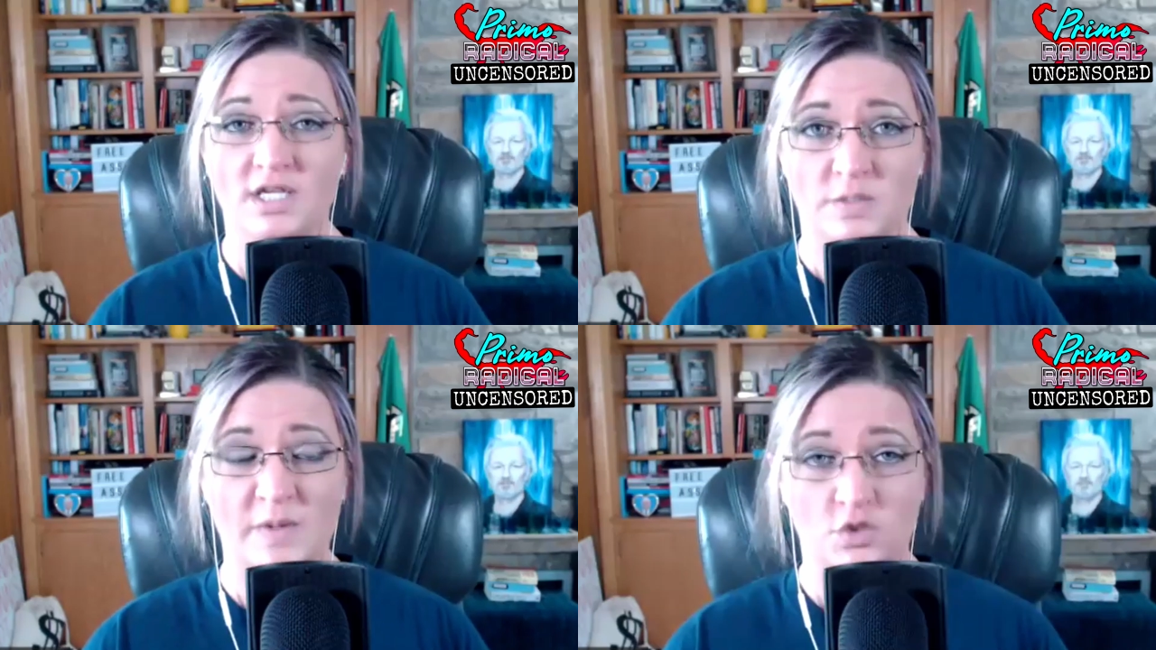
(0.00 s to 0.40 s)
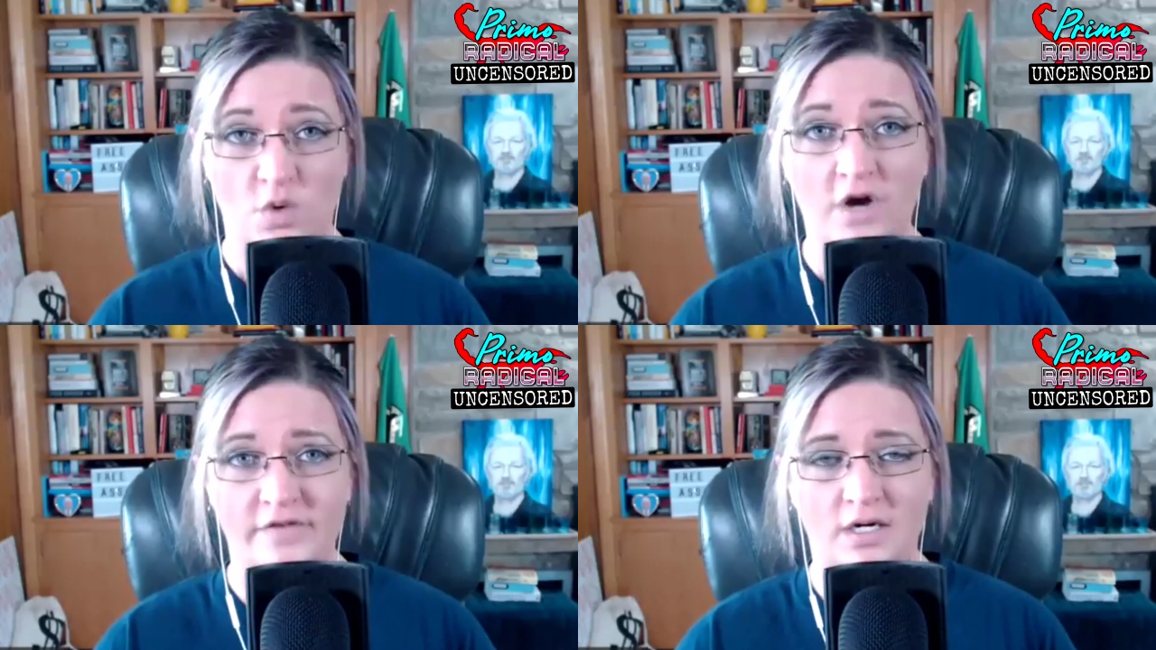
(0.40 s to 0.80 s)
Speaker 1: it's been
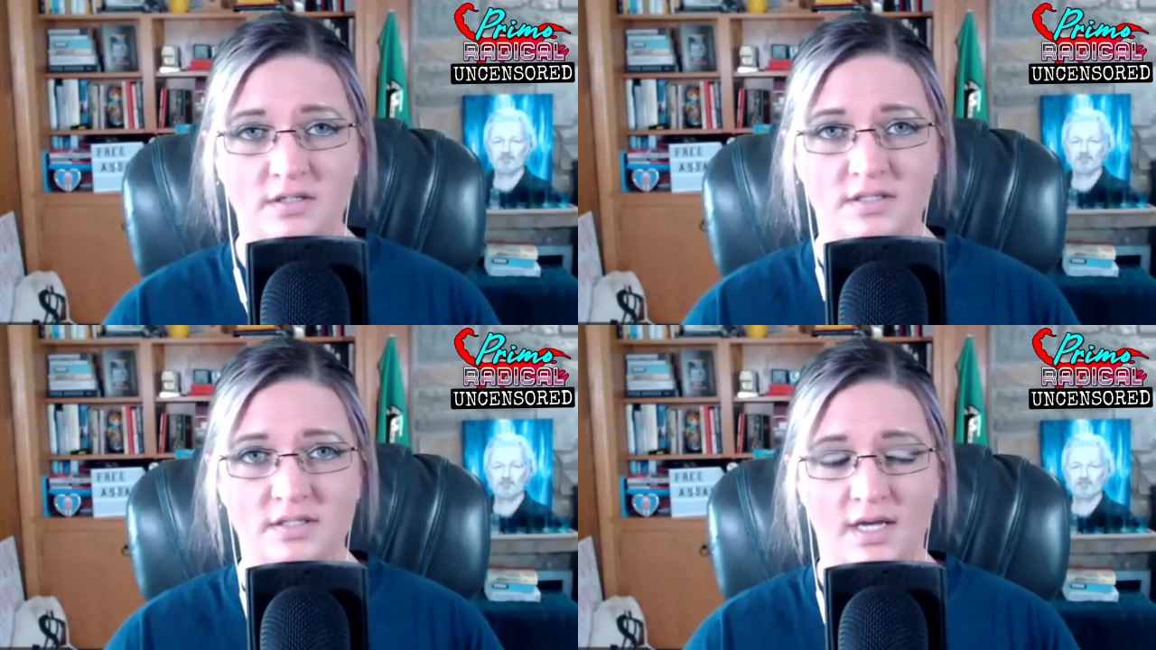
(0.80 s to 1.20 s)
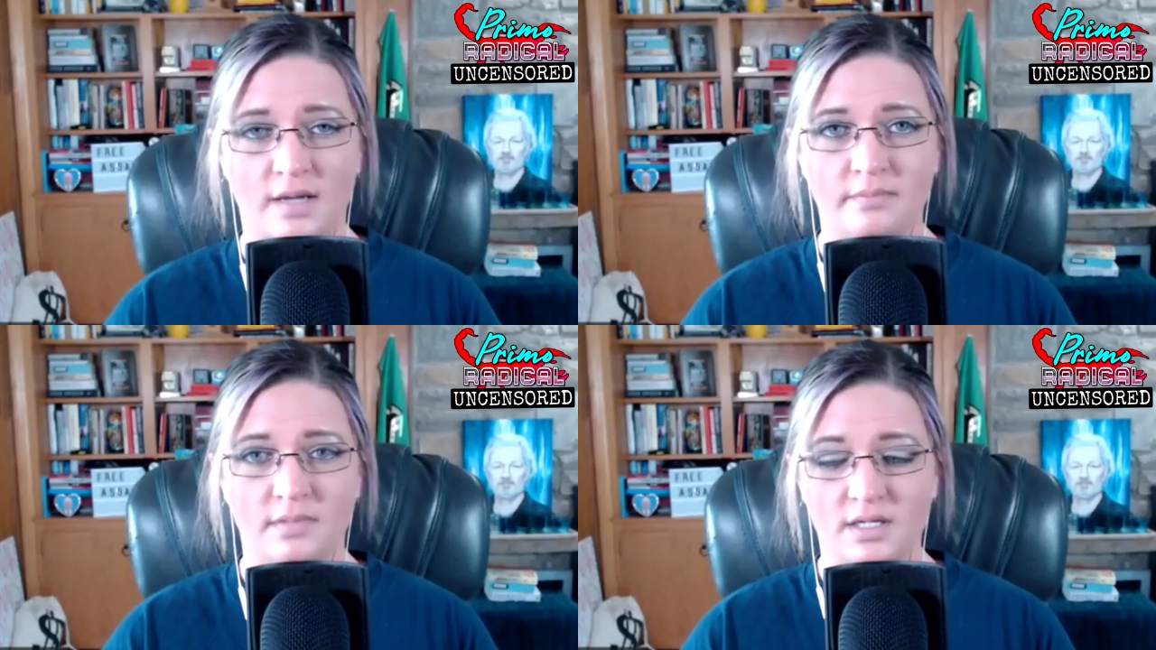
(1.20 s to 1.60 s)
12 years.
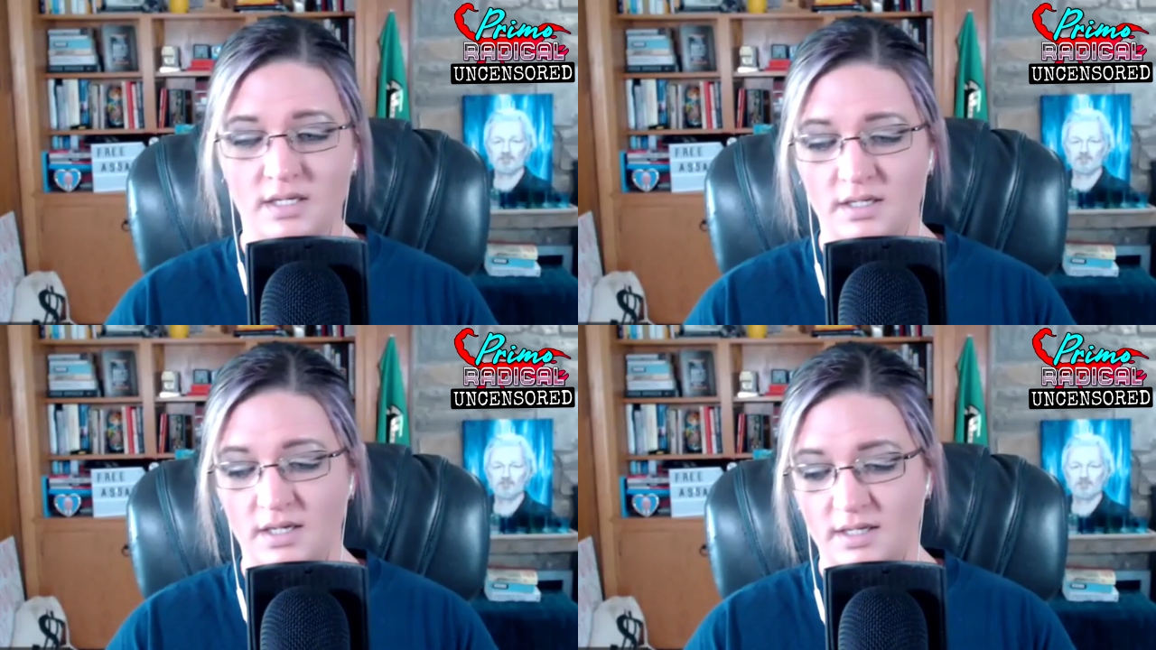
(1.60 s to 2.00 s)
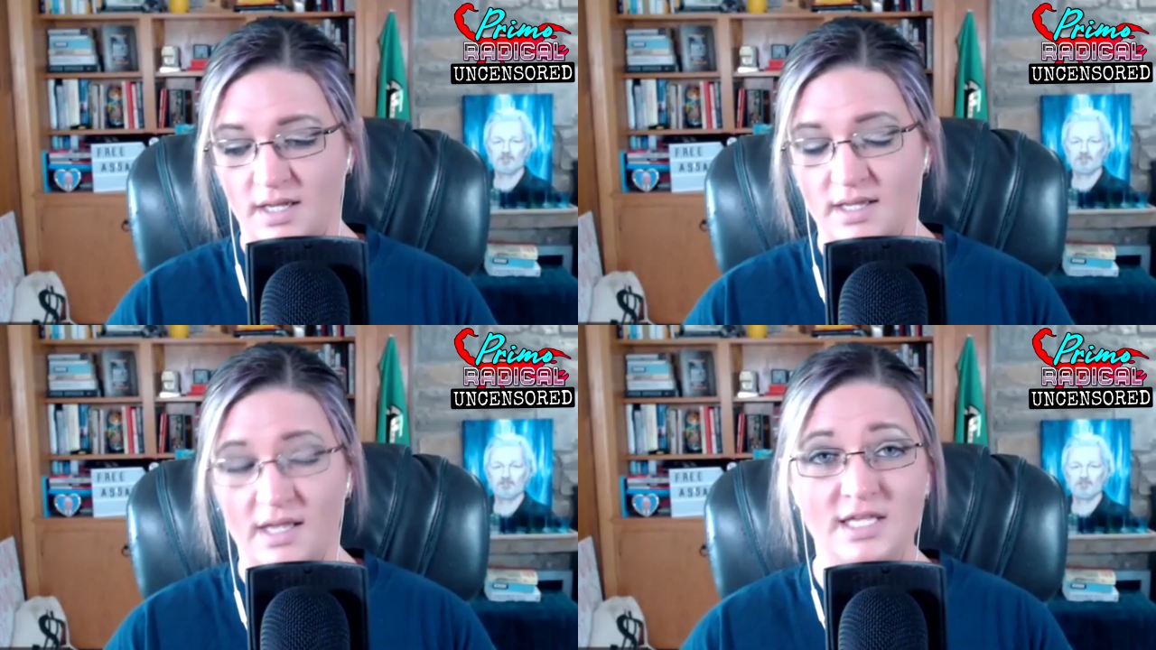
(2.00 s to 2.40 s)
Yeah.
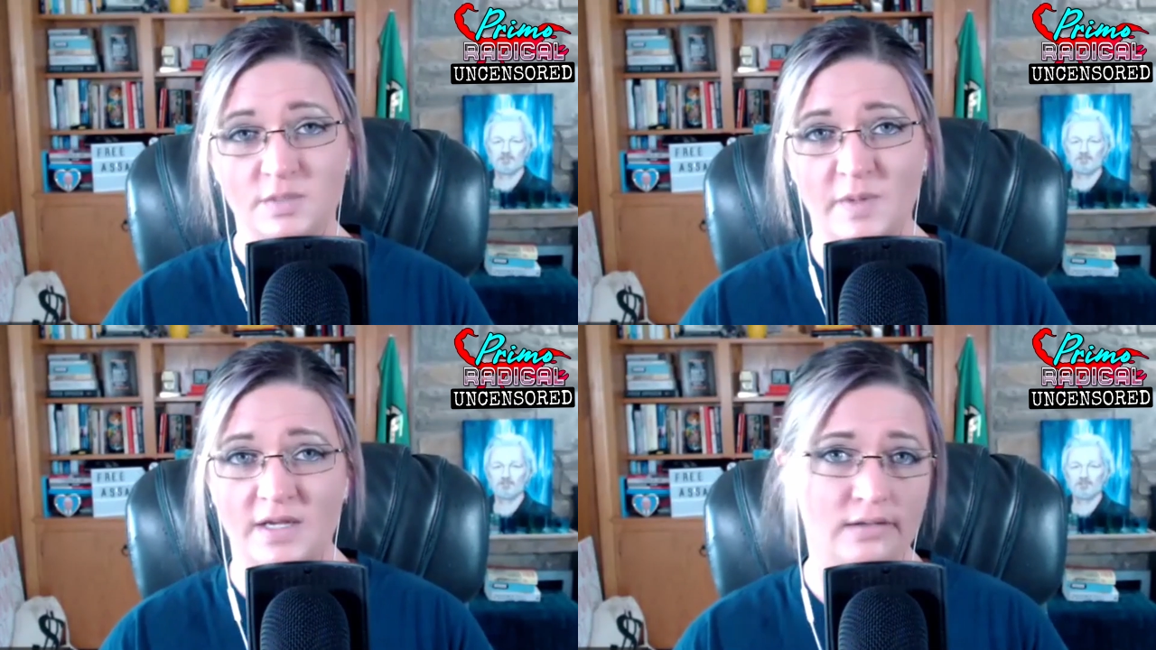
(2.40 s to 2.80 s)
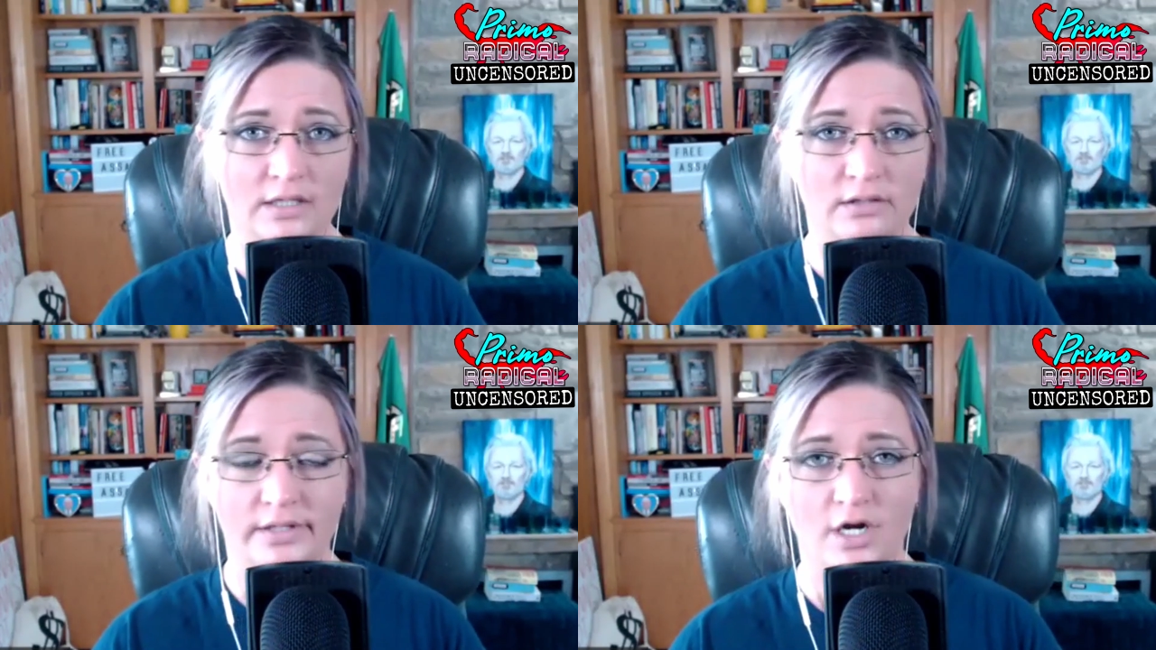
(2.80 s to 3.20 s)
He's been
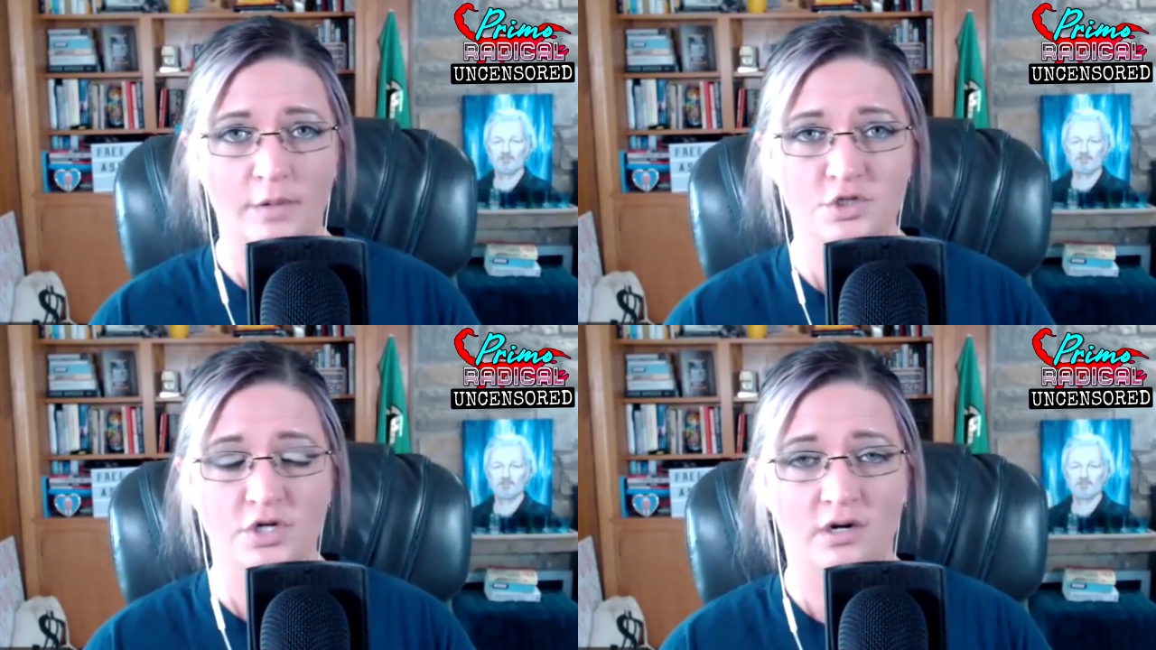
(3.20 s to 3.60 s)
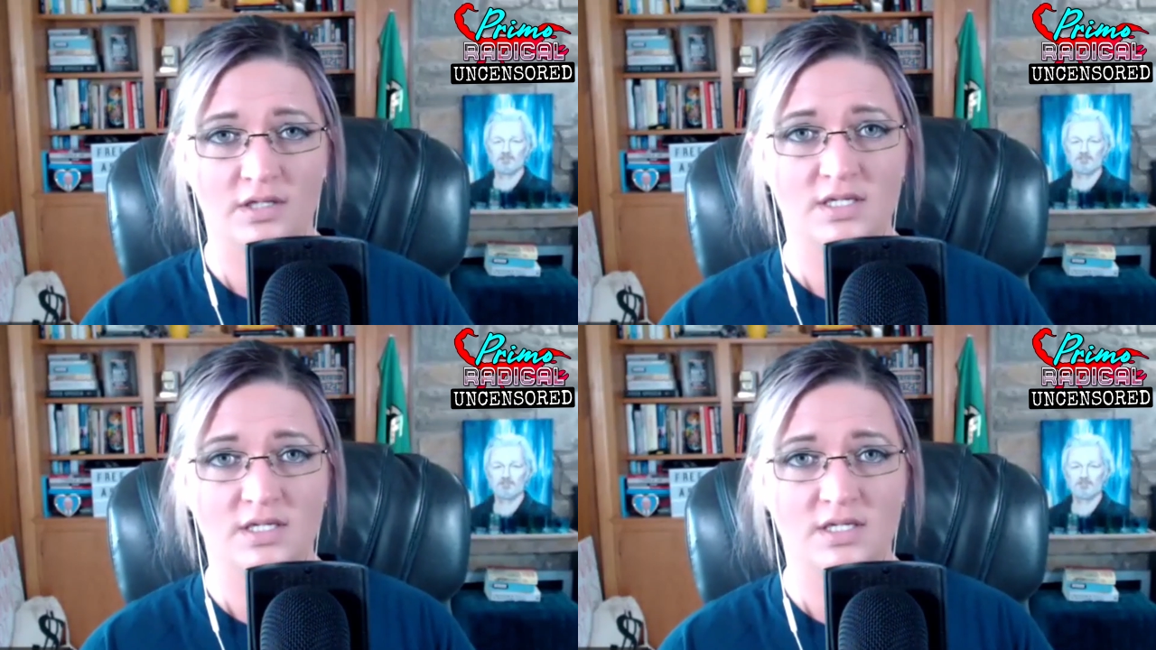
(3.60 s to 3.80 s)
illegally and arbitrarily